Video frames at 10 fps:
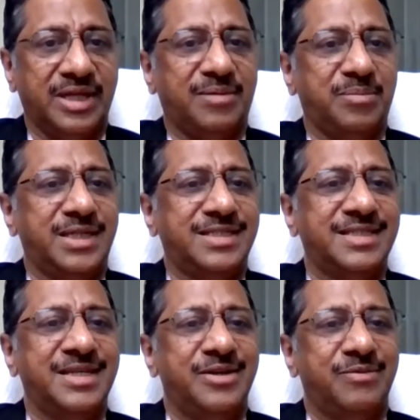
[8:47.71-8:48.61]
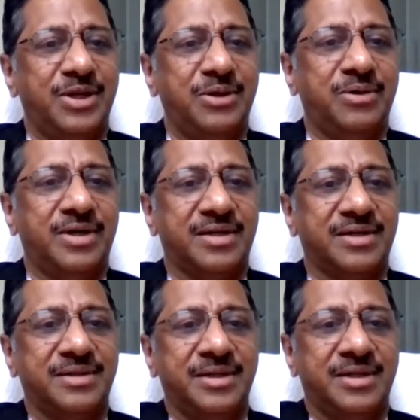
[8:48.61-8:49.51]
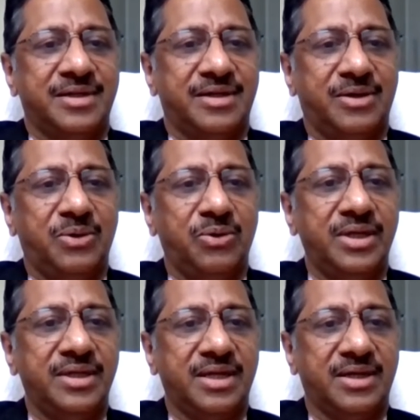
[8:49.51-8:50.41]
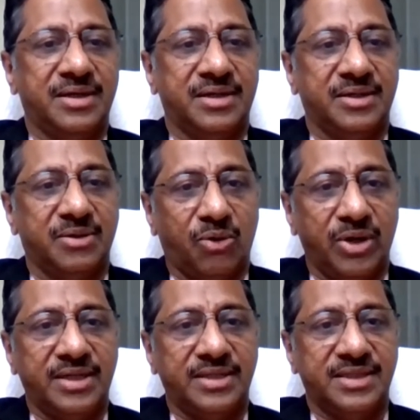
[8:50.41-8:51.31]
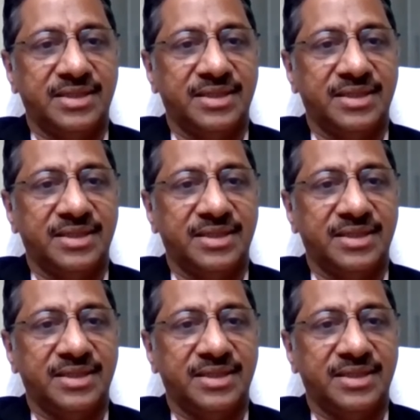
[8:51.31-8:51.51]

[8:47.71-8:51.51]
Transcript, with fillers: That means when you are doing the audit